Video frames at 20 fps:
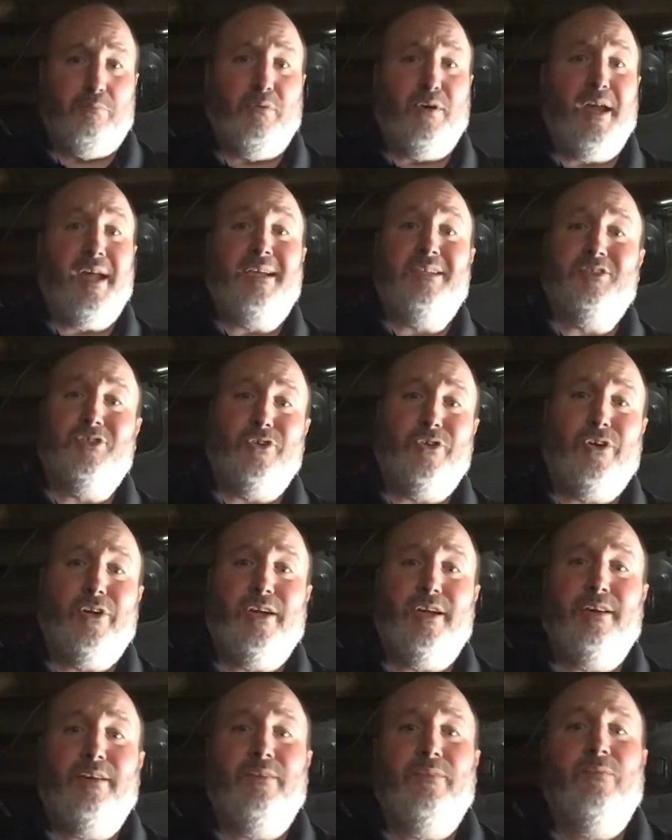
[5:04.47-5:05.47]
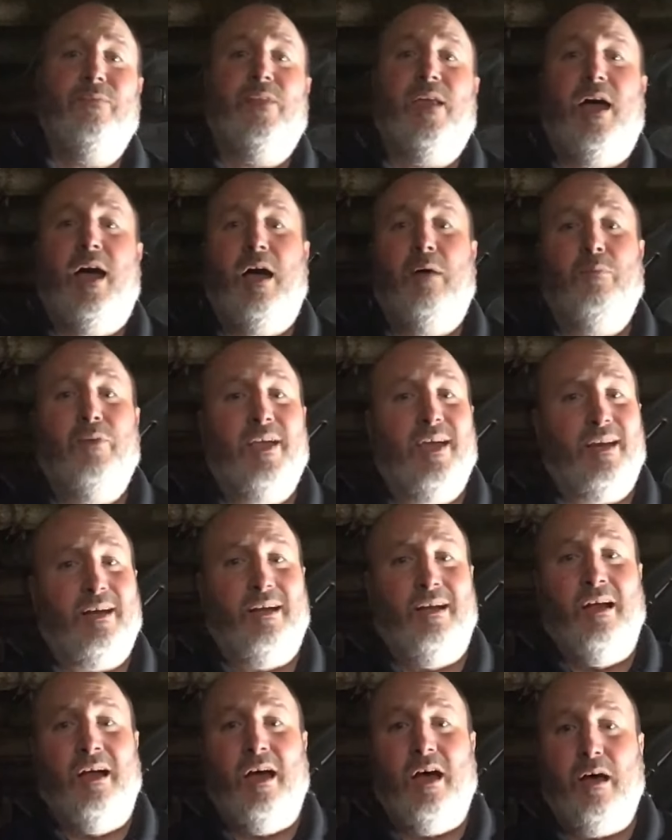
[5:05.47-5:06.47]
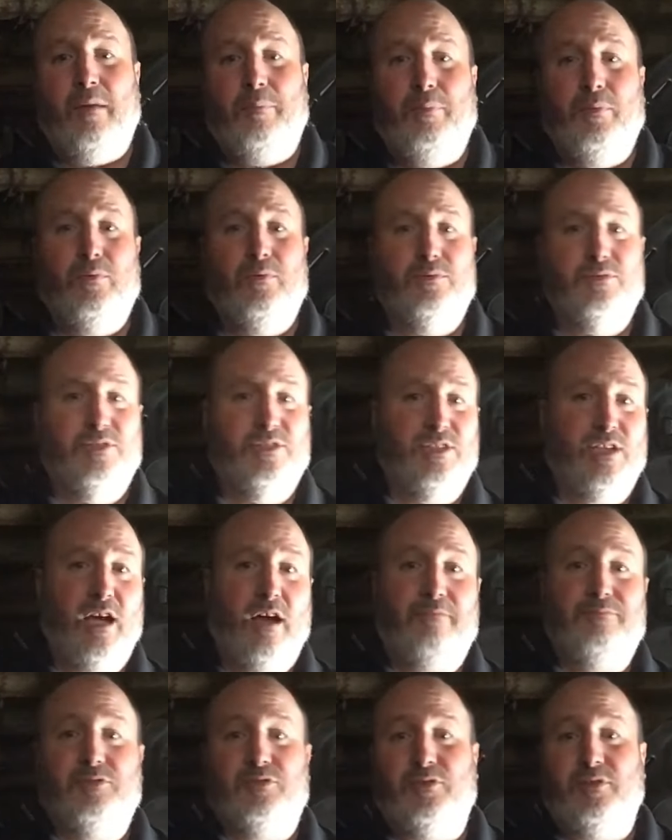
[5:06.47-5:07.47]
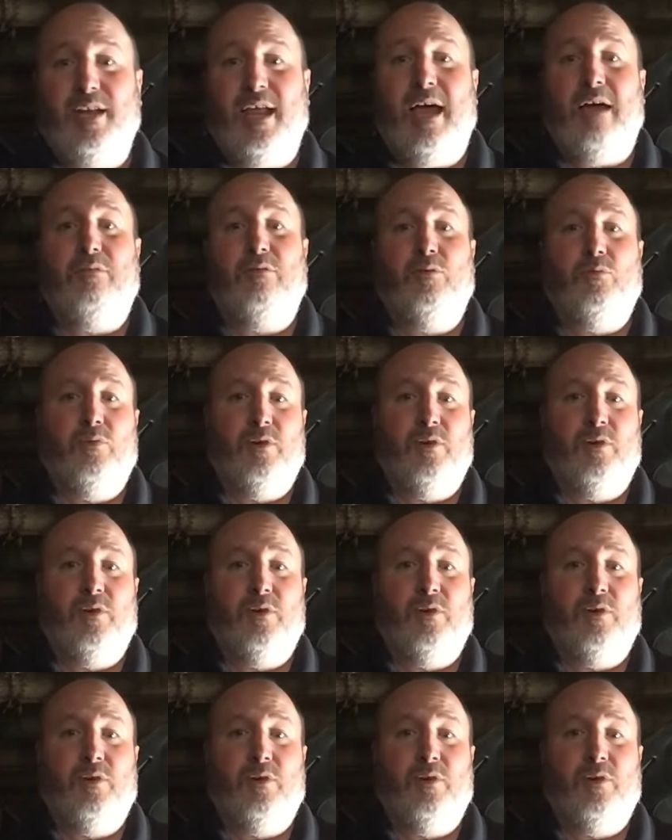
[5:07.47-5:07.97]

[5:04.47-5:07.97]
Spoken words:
brakes on. We got a couple scuffs on that one.